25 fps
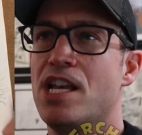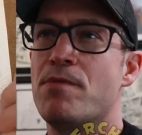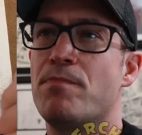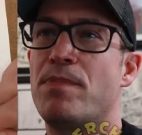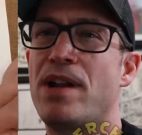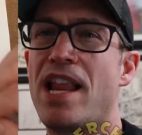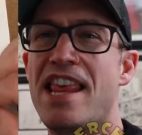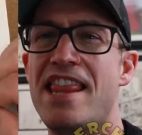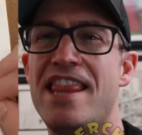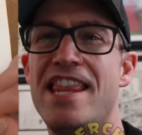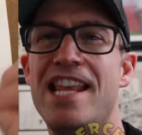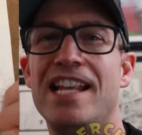
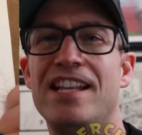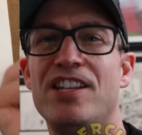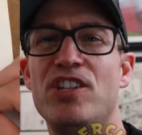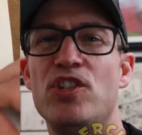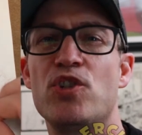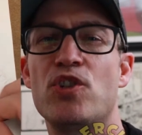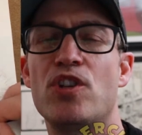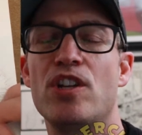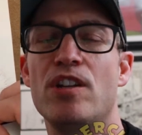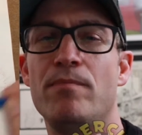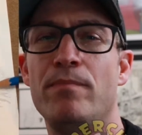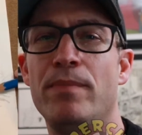but I think
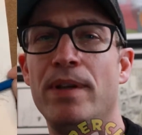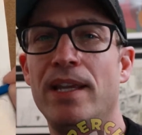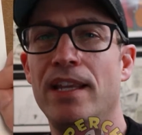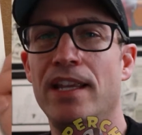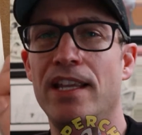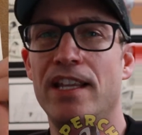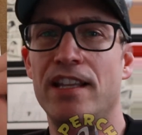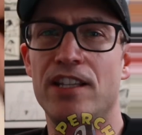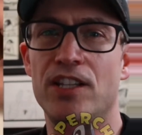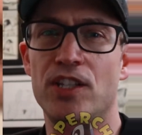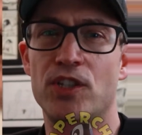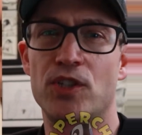she's going to
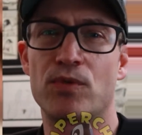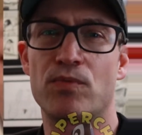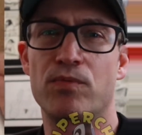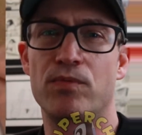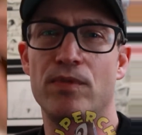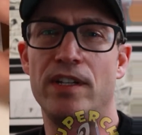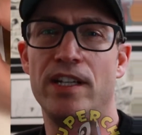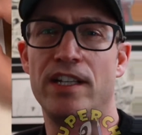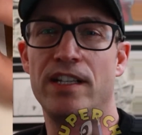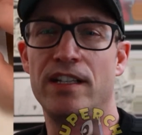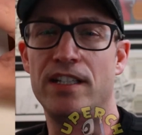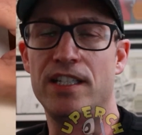be in
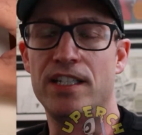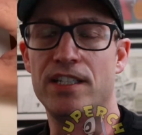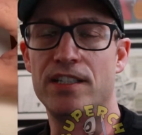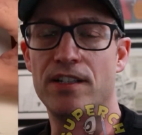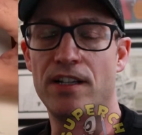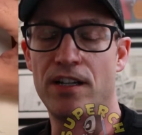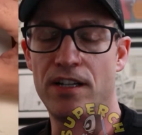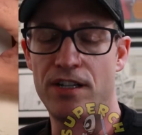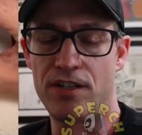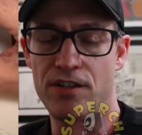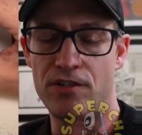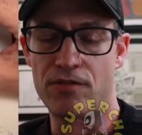these
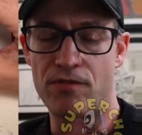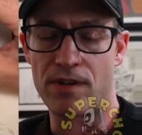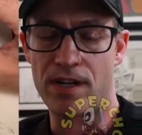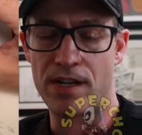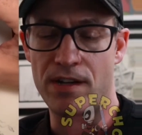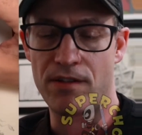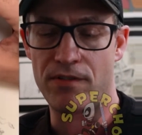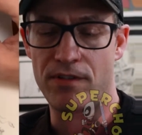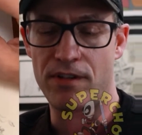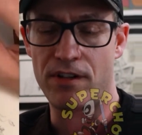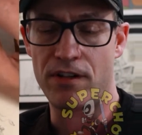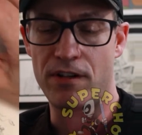
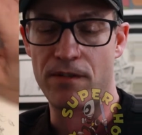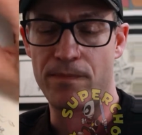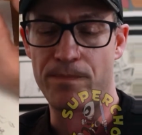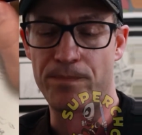underground,